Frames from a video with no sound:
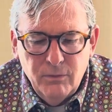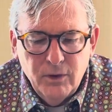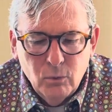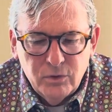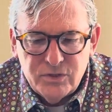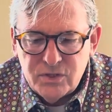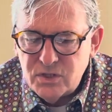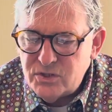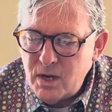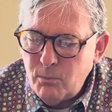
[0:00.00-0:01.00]
There was
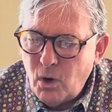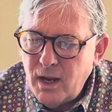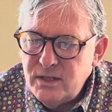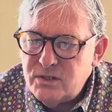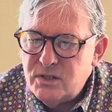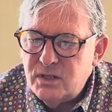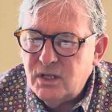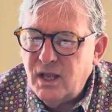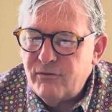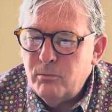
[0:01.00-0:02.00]
some rights that the
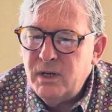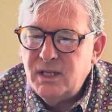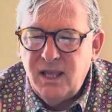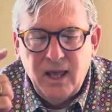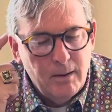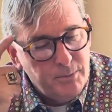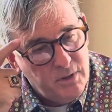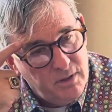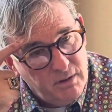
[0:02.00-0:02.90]
government kept